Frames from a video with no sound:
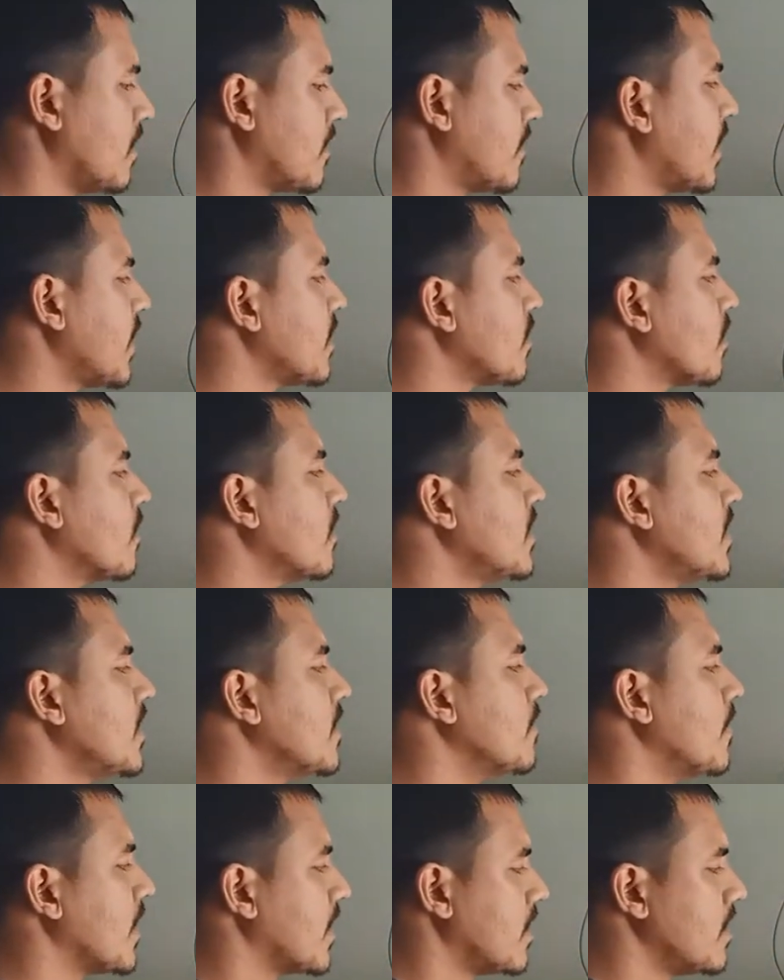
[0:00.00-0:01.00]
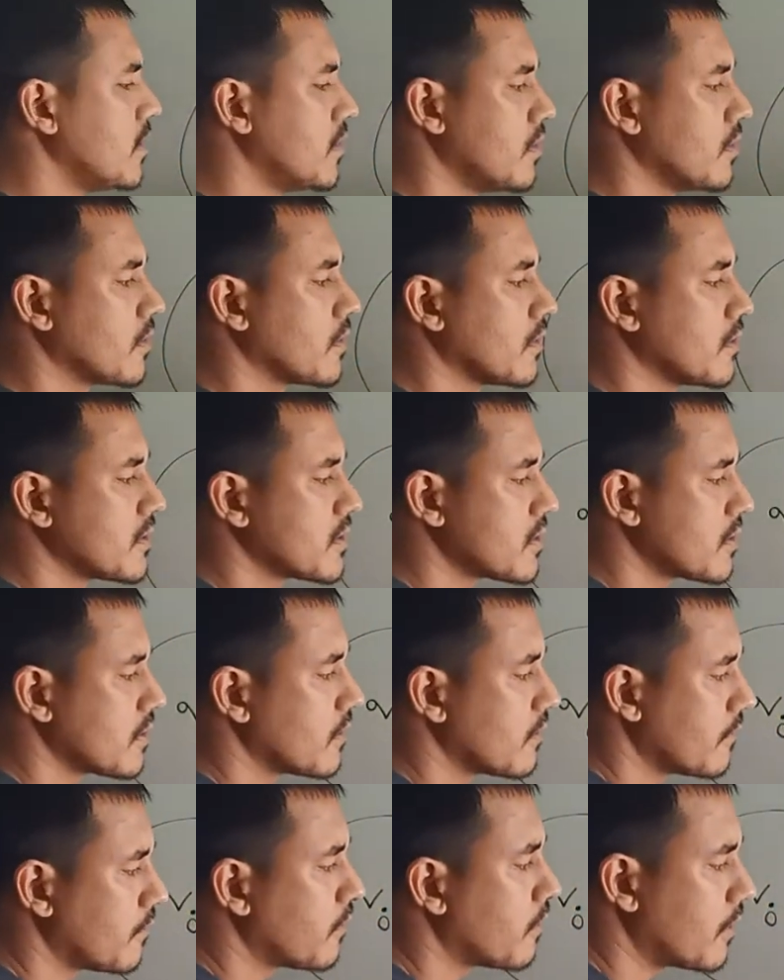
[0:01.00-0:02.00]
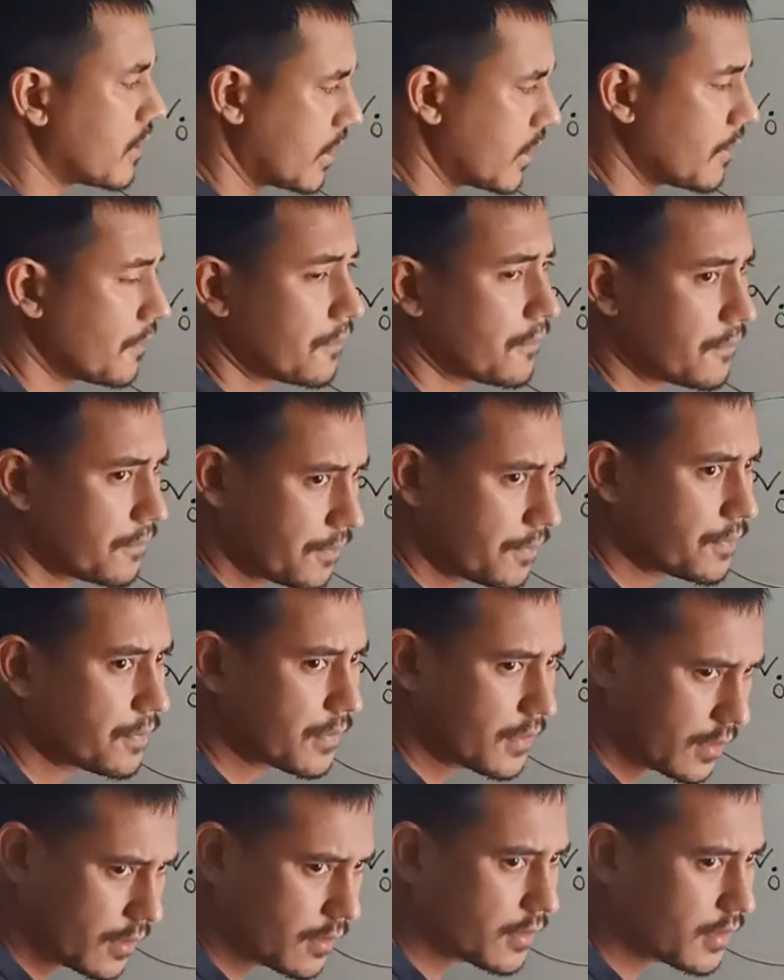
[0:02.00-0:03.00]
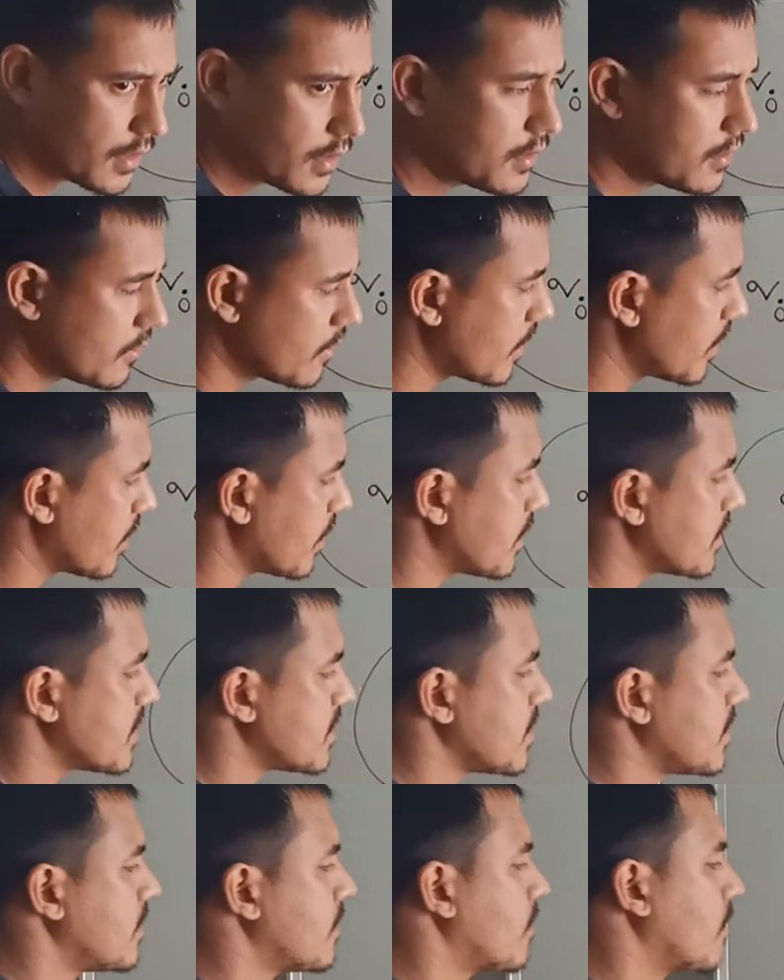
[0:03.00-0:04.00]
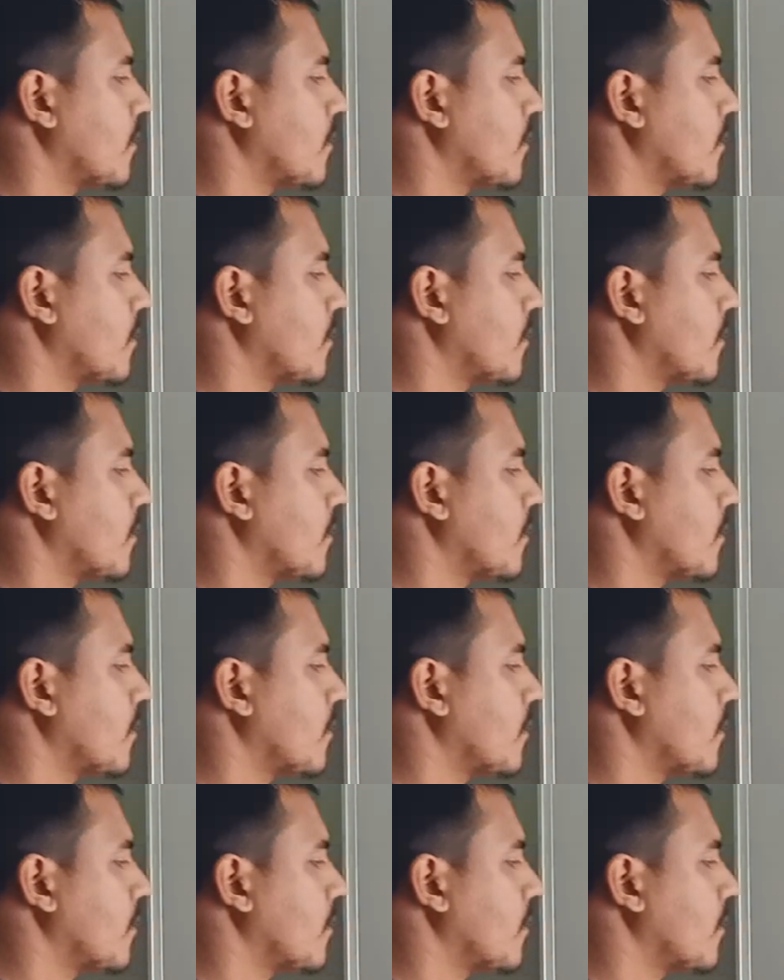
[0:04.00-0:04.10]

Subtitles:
write only magnitude also for now. Okay, you can consider